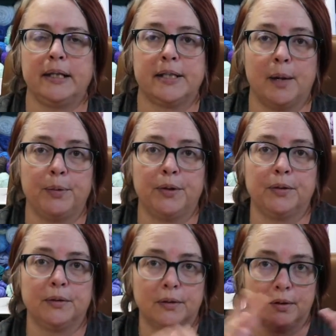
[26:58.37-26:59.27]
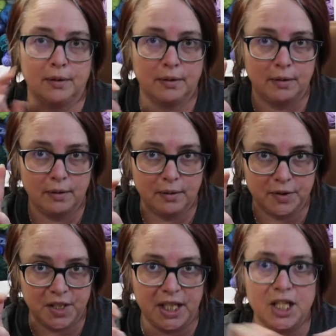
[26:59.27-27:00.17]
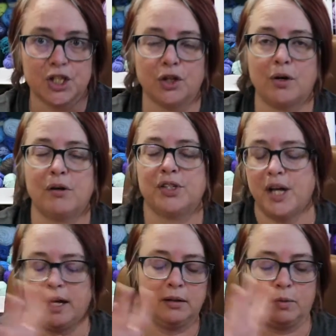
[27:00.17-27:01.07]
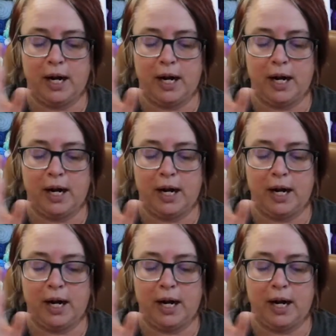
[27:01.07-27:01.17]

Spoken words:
double Tunisian crochet in the